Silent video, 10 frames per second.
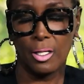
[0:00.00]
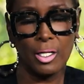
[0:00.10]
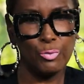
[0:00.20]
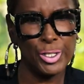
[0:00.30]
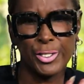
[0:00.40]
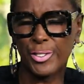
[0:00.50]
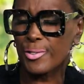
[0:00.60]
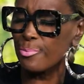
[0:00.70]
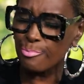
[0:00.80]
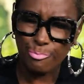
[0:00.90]
there
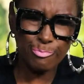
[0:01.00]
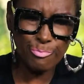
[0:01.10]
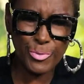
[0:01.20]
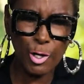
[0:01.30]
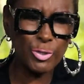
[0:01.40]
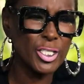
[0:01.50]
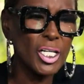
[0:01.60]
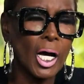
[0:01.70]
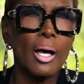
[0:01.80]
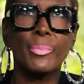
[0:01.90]
was an
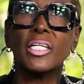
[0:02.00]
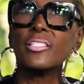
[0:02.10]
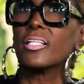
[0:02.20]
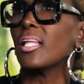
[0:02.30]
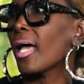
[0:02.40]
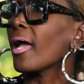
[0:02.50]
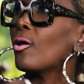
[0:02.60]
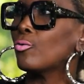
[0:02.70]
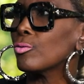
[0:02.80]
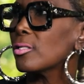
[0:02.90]
ominous
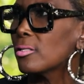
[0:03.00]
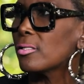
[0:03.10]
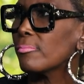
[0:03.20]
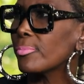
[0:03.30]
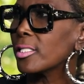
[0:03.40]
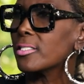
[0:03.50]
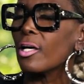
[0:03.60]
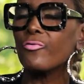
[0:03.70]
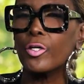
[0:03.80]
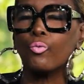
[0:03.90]
cloud because I
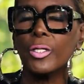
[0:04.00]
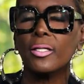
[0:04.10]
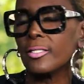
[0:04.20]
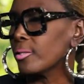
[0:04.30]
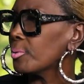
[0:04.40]
felt we let the